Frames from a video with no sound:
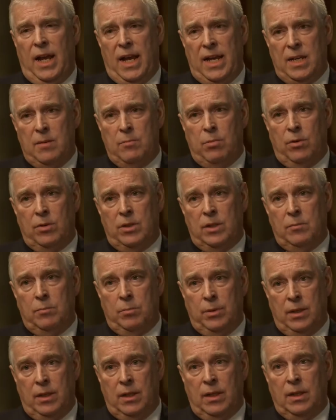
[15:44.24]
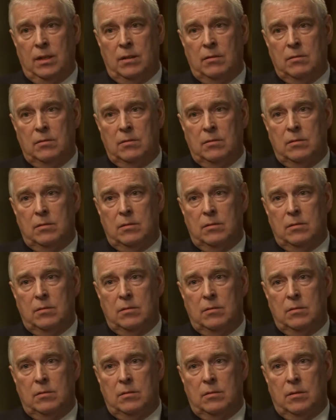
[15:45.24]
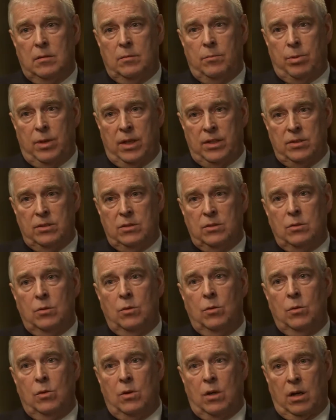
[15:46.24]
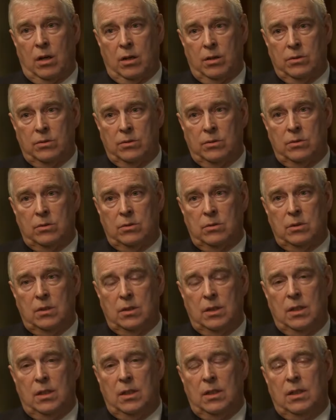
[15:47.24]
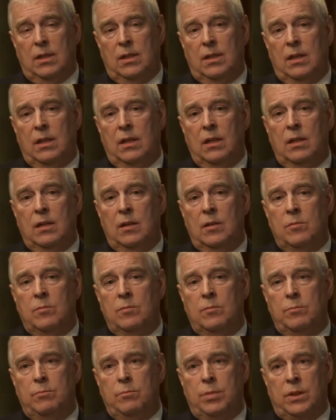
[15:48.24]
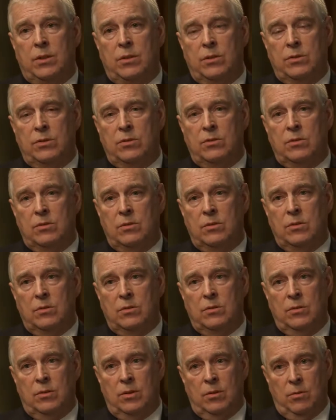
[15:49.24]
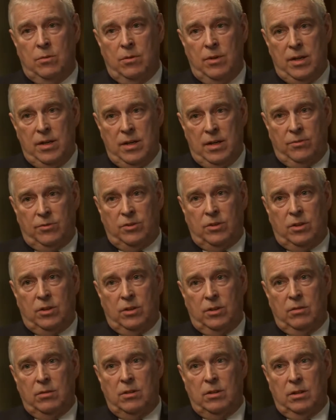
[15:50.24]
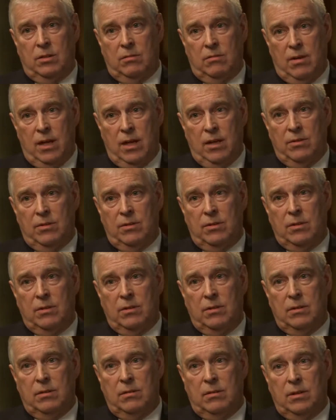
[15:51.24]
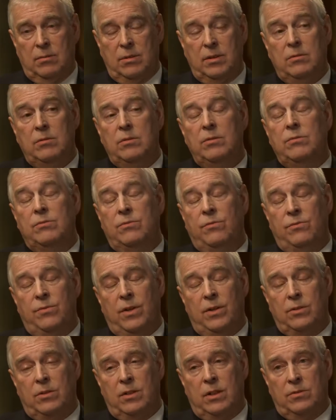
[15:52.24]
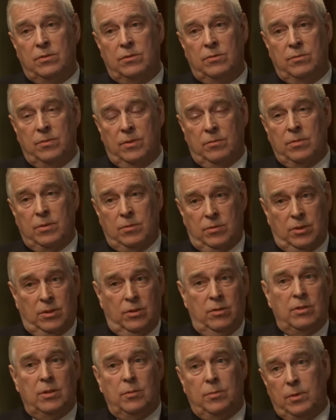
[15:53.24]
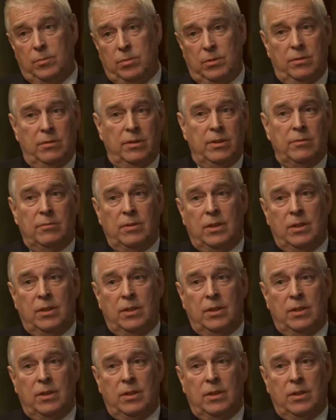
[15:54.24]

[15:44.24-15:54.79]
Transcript: anybody being present or close, because there were enough security around. I mean, there are even photographs of the security people are